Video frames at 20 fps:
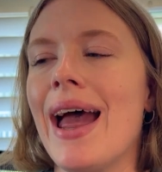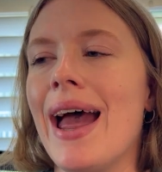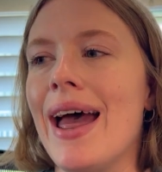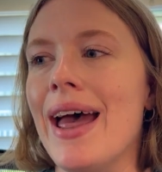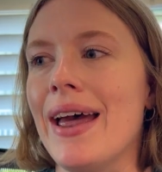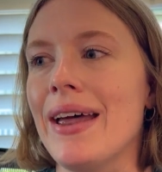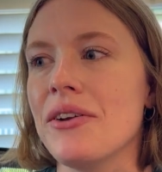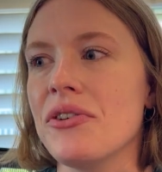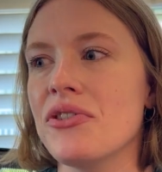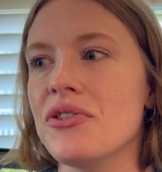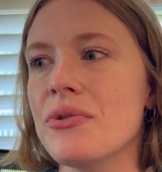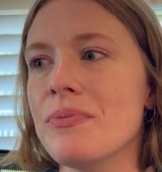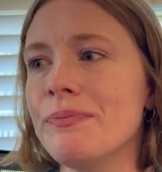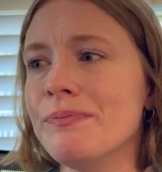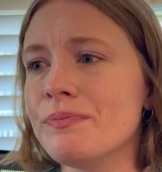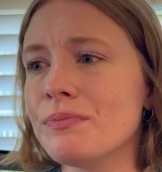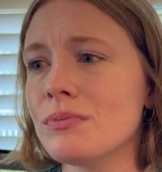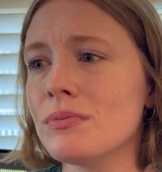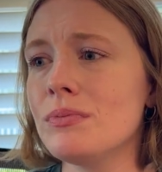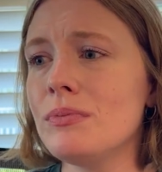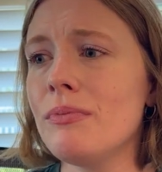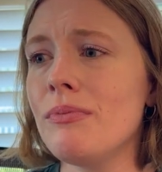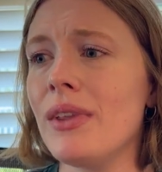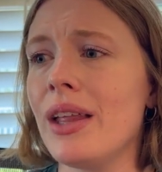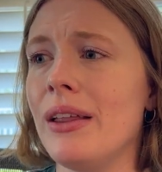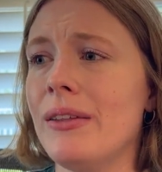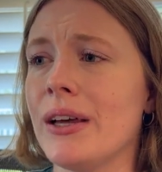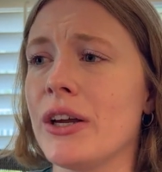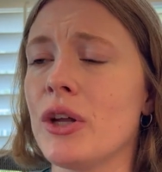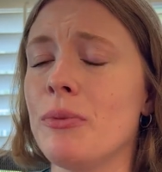And
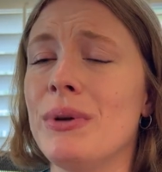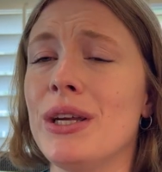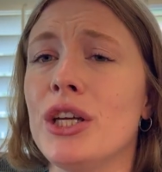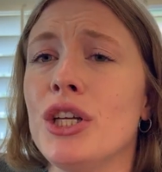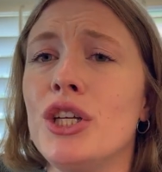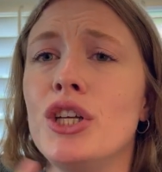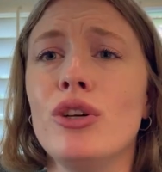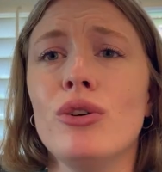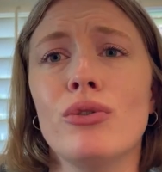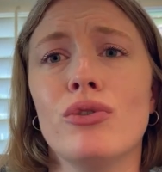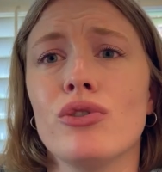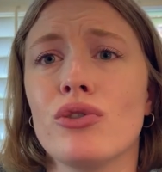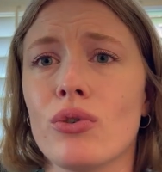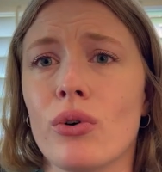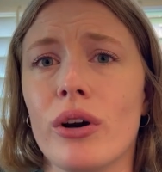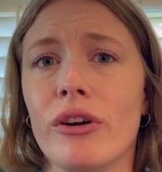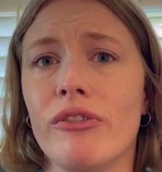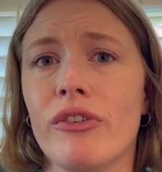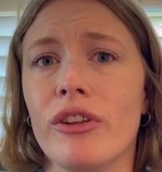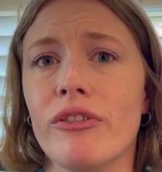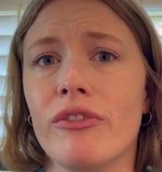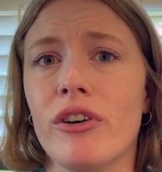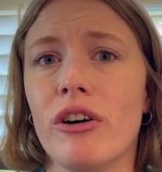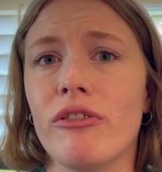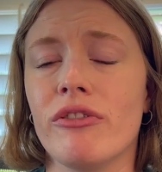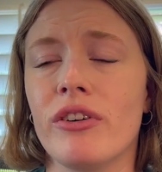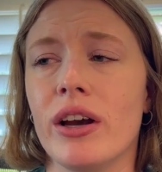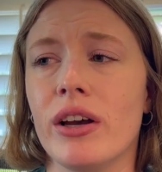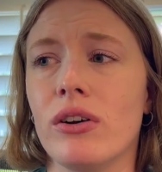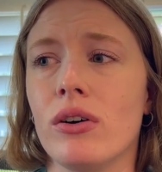that could be a huge story for the
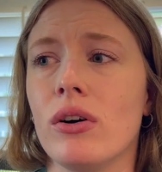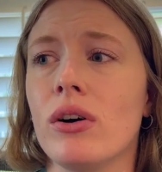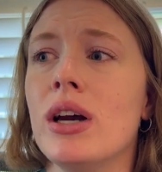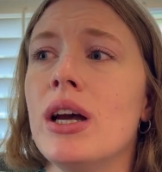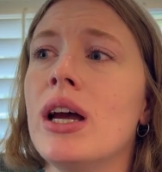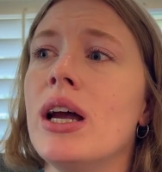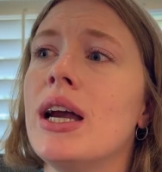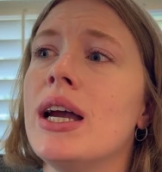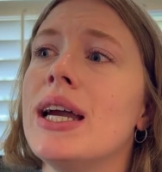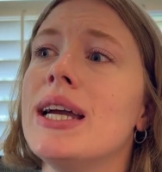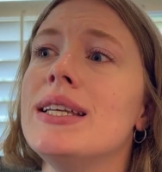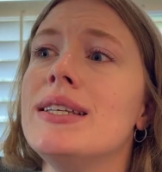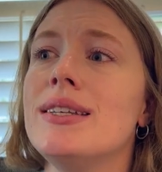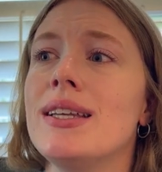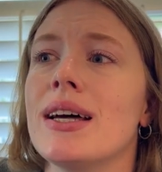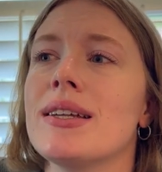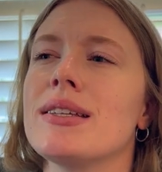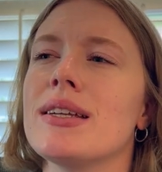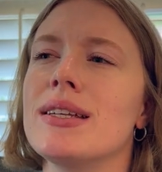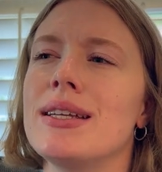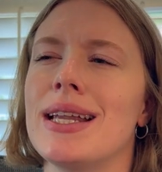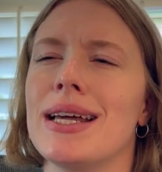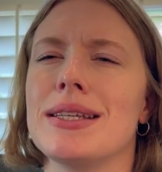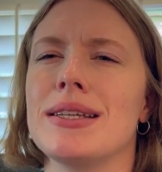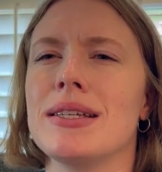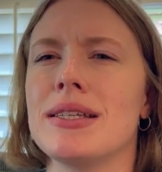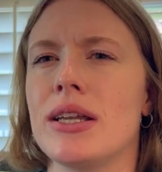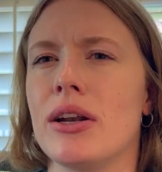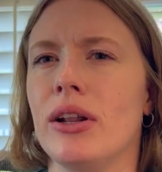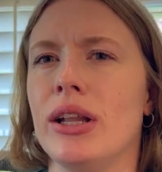vault final. It doesn't
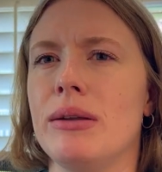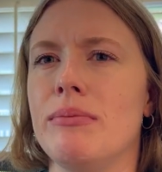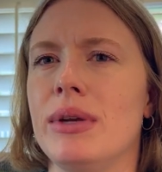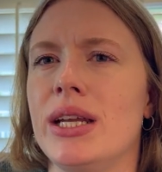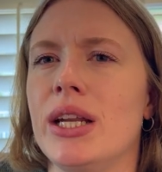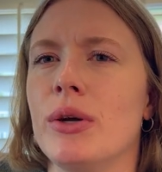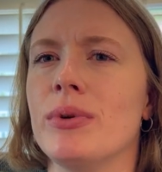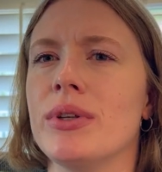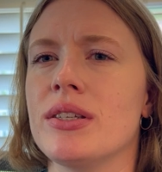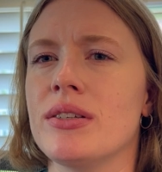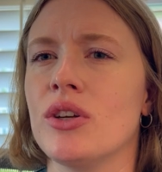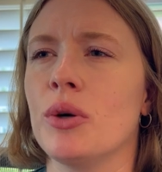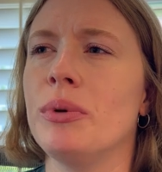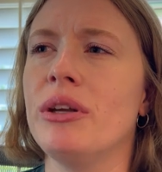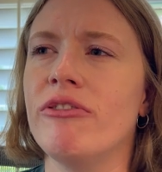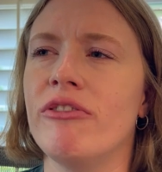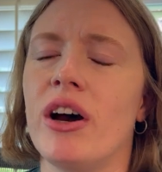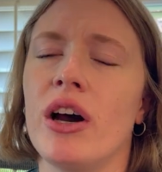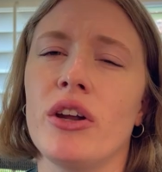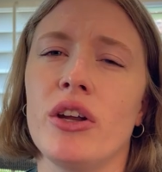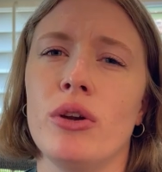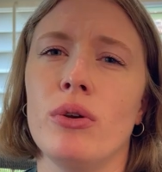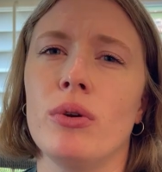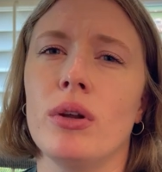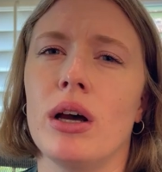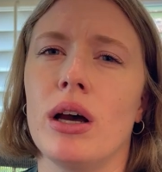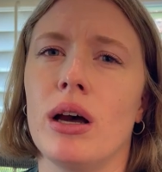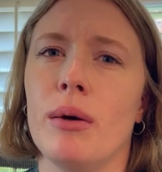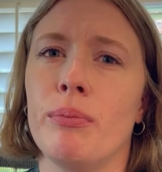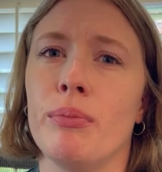necessarily mean it would still be valued,
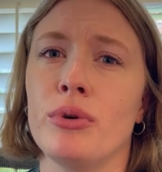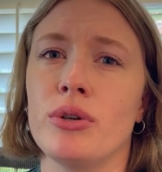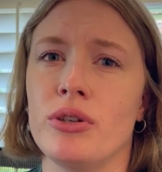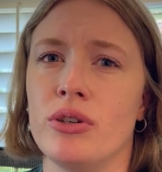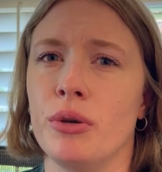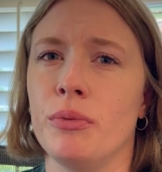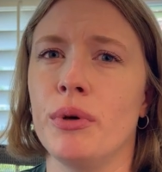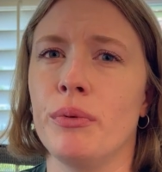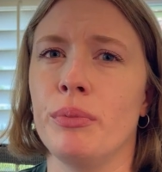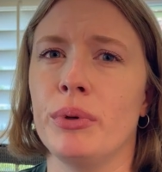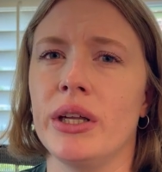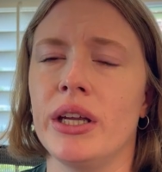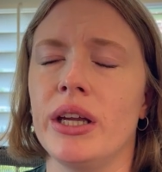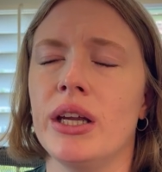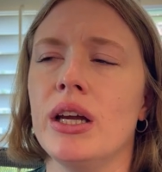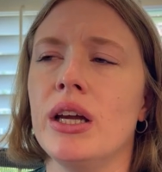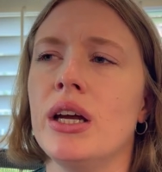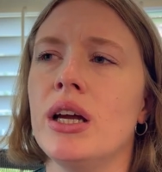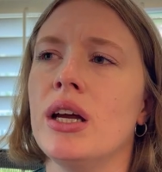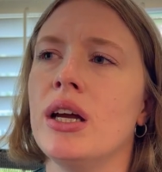presumably.